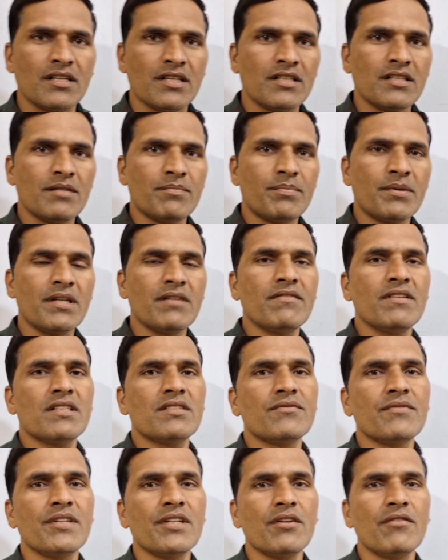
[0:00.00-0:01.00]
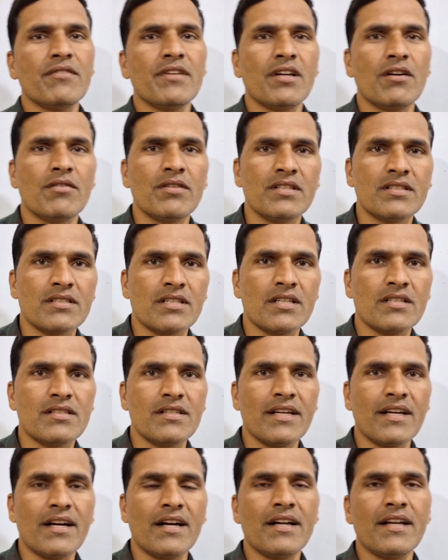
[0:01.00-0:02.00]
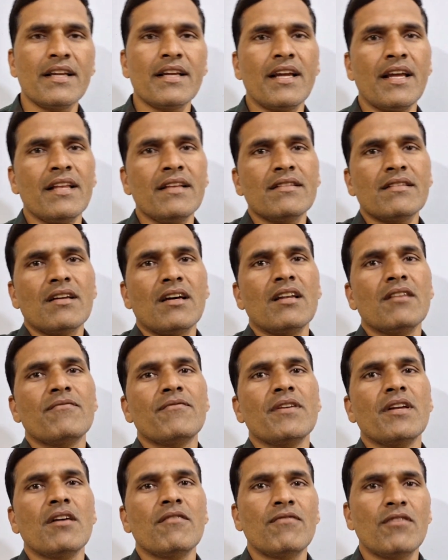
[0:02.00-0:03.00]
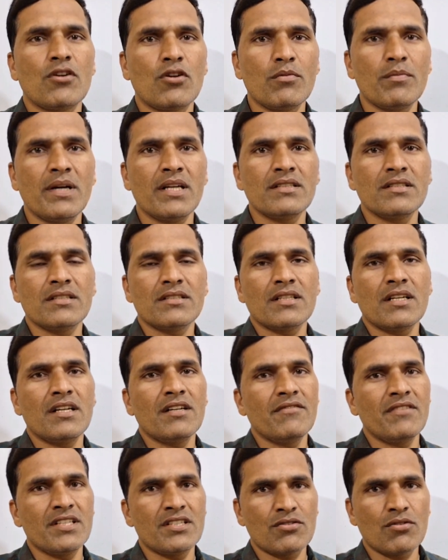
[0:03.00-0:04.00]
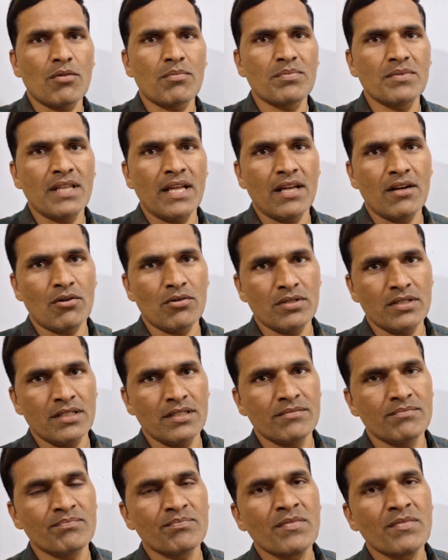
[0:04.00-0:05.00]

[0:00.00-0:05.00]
In the previous video, we have discussed regarding enthalpy of atomization and we stopped there only.